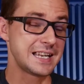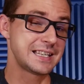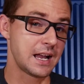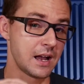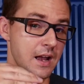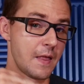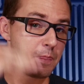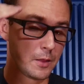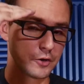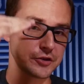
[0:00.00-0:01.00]
is a
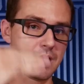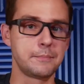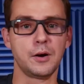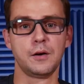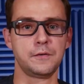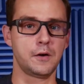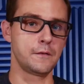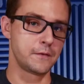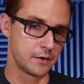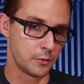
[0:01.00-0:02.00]
notch above
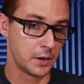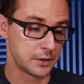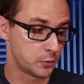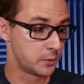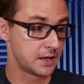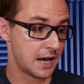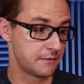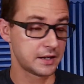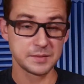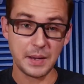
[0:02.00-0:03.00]
of what we
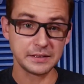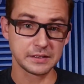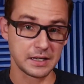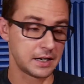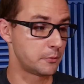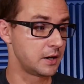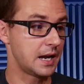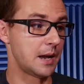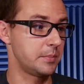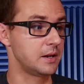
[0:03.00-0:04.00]
have expected, and I'm really
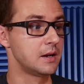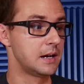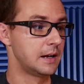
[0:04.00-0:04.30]
happy